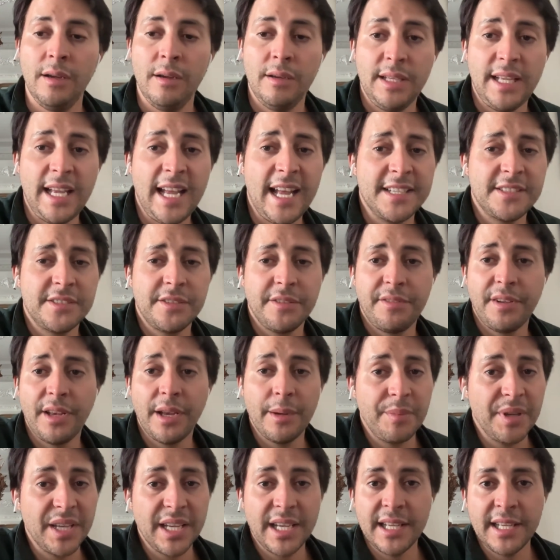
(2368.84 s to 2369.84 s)
Yeah, at the
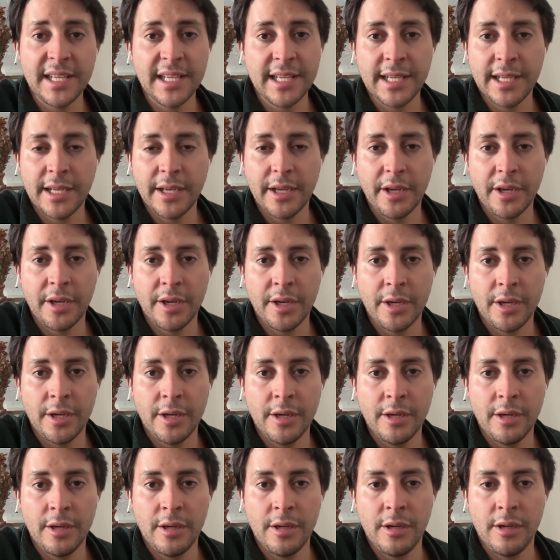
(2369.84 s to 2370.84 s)
very beginning,
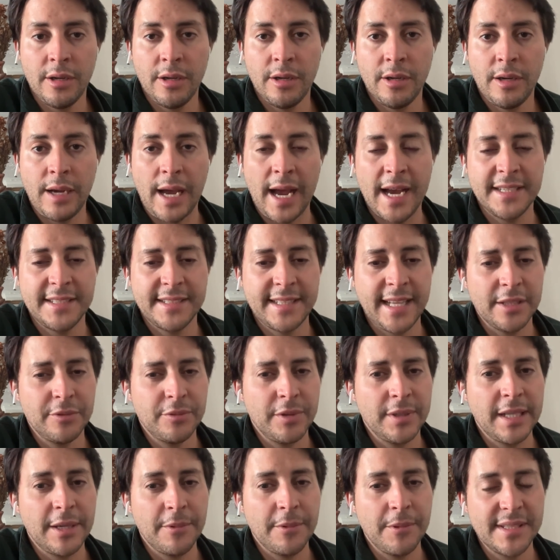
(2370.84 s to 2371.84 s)
I started
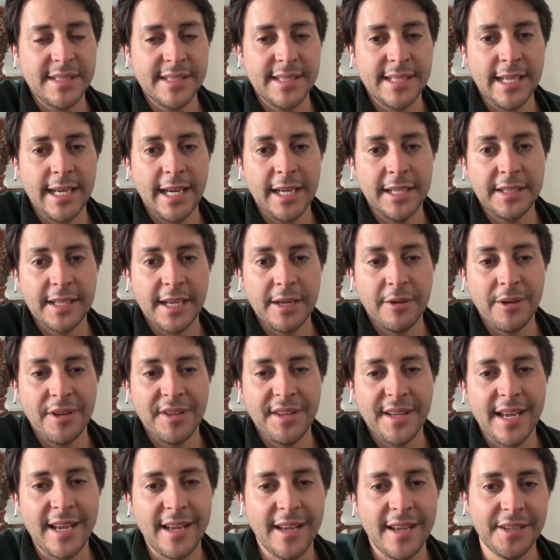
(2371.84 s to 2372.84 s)
when I was still at
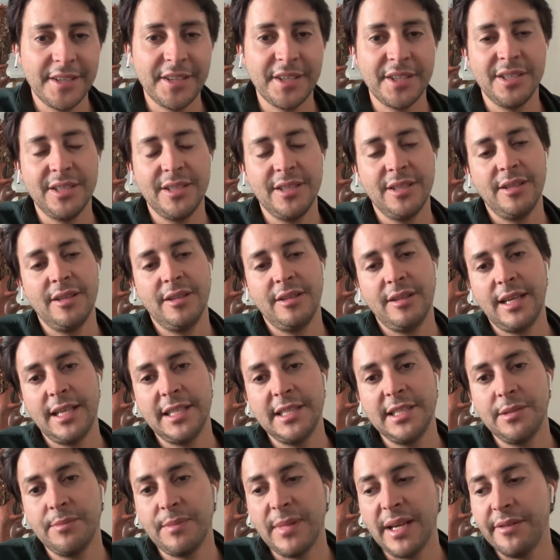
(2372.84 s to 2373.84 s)
Ironhack. I
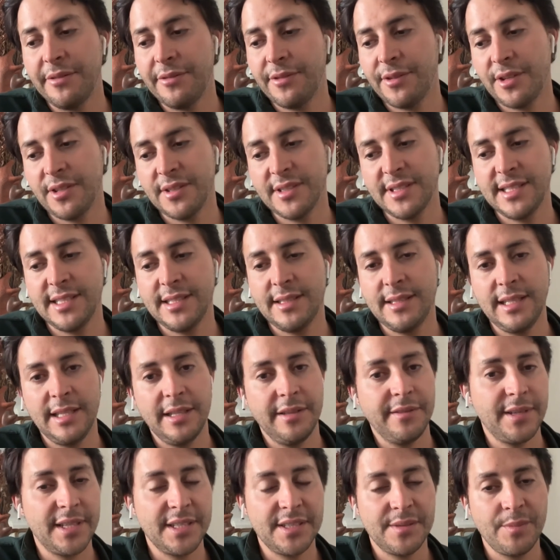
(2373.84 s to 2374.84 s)
did my first
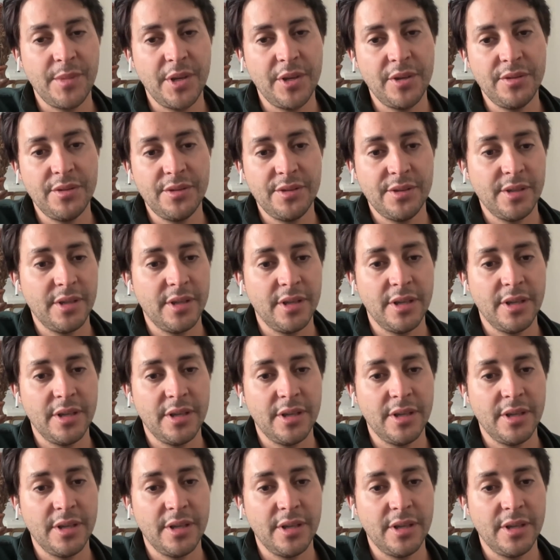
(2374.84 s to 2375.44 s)
investment.